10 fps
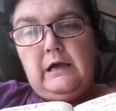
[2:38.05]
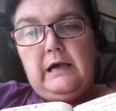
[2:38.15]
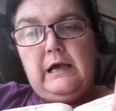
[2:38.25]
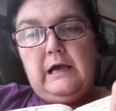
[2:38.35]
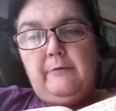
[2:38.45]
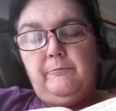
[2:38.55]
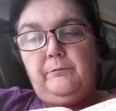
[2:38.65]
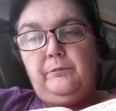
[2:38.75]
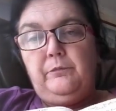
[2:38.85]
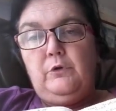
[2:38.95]

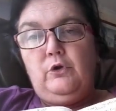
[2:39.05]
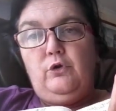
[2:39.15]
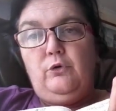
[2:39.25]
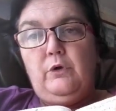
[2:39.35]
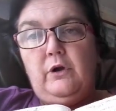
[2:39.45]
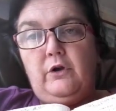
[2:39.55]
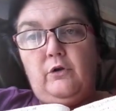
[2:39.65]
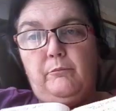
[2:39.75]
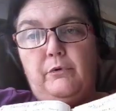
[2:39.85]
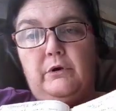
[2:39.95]
Um, who I
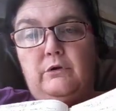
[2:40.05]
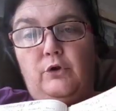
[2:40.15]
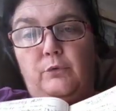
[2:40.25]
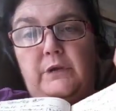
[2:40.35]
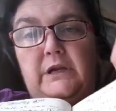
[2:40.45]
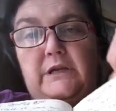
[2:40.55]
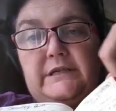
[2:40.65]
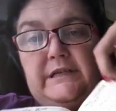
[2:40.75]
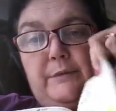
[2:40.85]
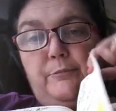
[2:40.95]
got, who we
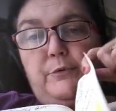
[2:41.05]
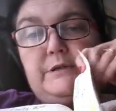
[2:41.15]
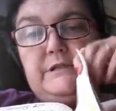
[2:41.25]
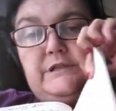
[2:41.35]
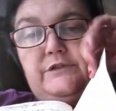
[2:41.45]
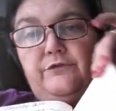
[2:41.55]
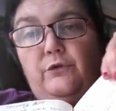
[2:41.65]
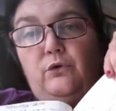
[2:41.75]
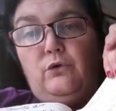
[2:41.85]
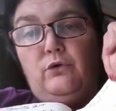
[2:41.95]
needed to get presents
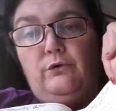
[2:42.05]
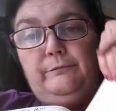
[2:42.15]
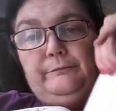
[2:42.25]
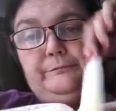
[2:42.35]
for.